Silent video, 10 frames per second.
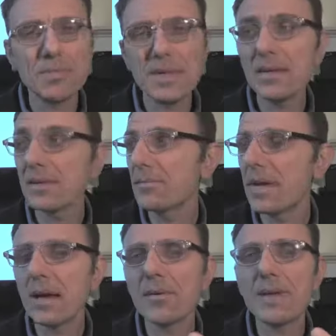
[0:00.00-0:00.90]
beings, we
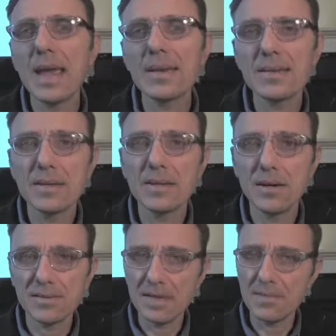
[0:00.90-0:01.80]
are created in
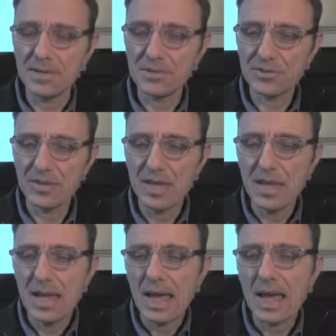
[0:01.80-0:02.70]
God's image,
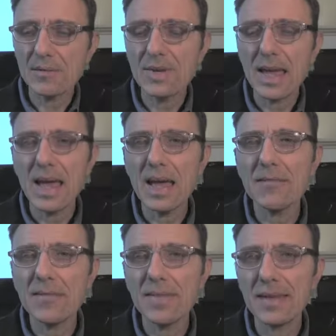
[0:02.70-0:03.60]
and we
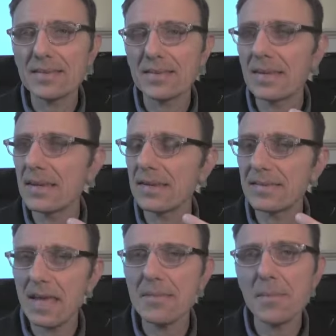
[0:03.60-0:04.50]
have that
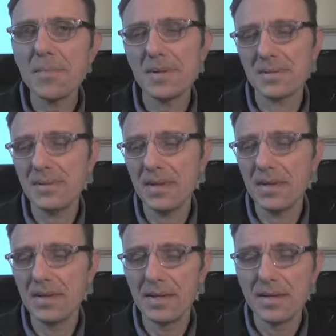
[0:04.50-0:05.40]
same ability
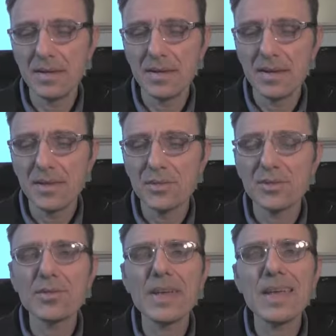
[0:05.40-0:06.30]
to
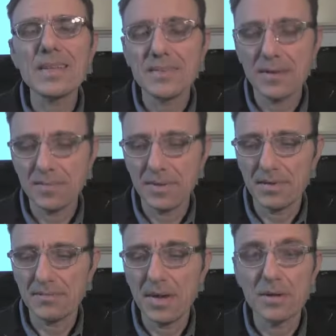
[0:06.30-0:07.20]
create something
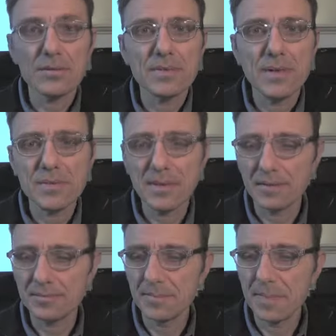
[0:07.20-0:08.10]
out of nothing,
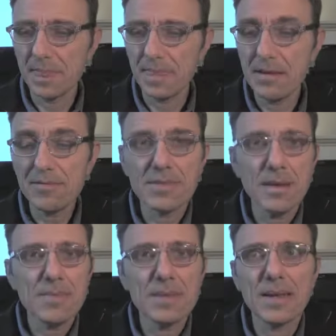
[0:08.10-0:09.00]
even
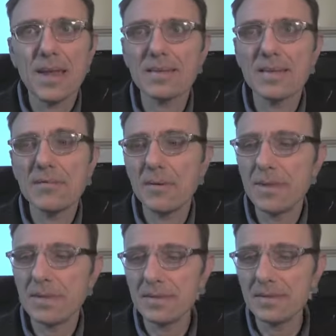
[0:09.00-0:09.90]
something that has never
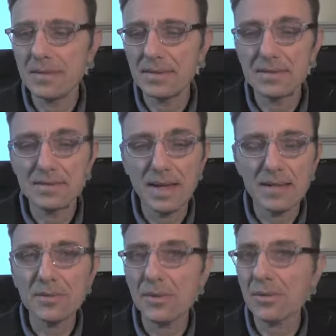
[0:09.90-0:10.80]
been
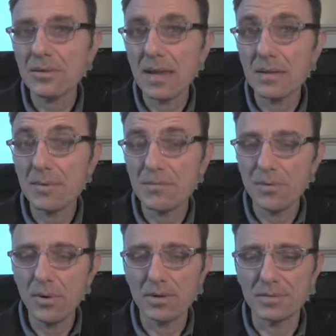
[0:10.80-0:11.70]
done or created
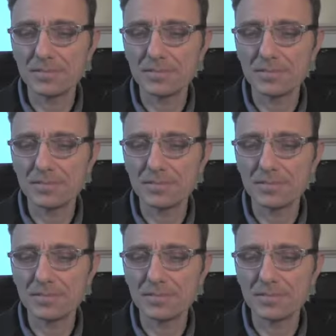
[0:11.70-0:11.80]
before.